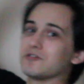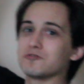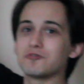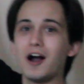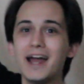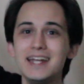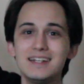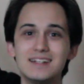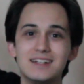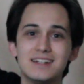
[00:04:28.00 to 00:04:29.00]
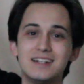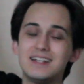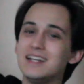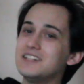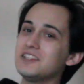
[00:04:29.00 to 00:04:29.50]
right?
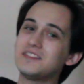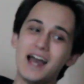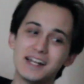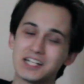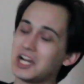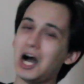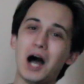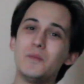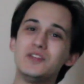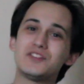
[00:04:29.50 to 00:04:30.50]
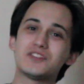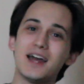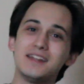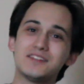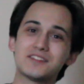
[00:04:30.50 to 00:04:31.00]
Isn't that common
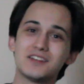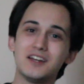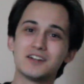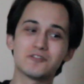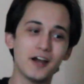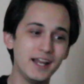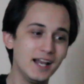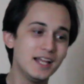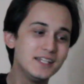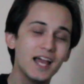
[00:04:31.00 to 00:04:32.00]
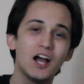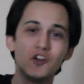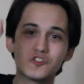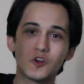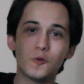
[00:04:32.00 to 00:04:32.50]
sense, right? Yeah,
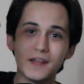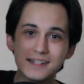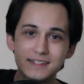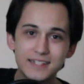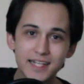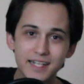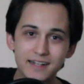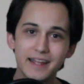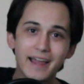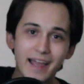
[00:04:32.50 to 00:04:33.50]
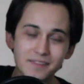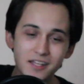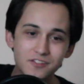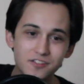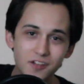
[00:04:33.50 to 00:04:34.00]
so they did it and
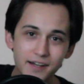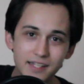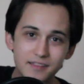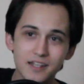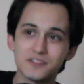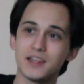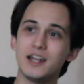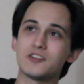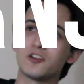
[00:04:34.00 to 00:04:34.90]
they studied this, and it